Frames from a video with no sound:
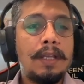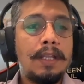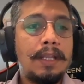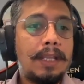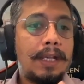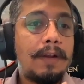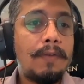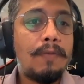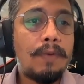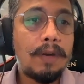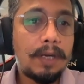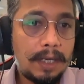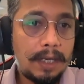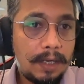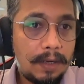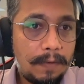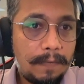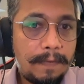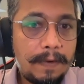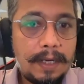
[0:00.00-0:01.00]
like what
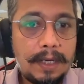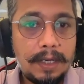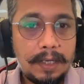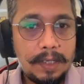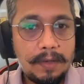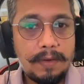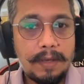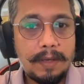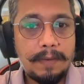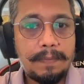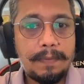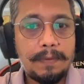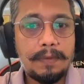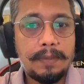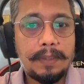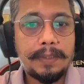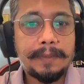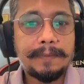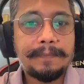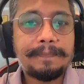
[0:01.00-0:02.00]
kind of filter you have
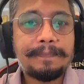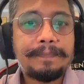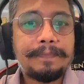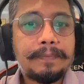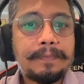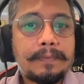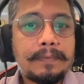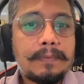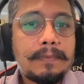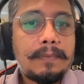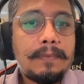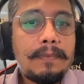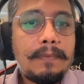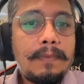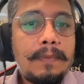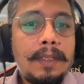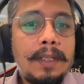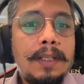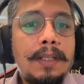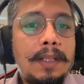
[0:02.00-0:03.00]
put.
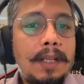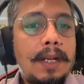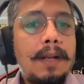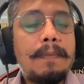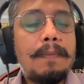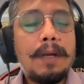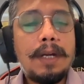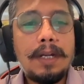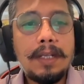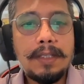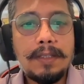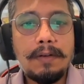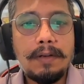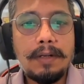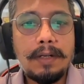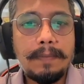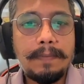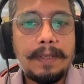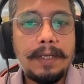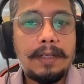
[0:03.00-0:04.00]
The number does not
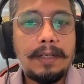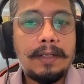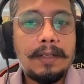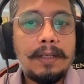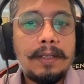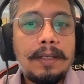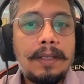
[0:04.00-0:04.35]
update.